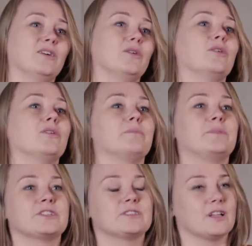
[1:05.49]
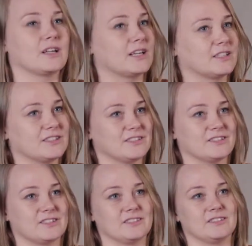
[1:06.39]
or personal
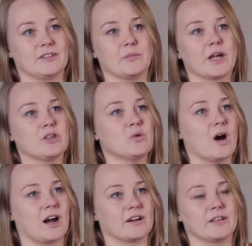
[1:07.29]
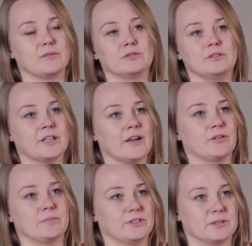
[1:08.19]
characteristics, the way you are, they will
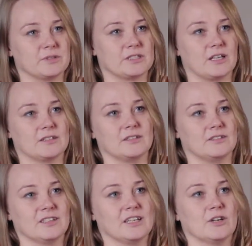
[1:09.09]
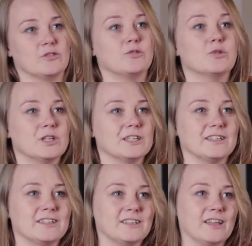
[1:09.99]
never be represented
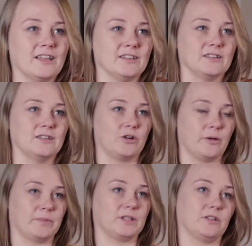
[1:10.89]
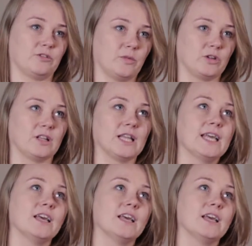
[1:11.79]
fully in any competence model.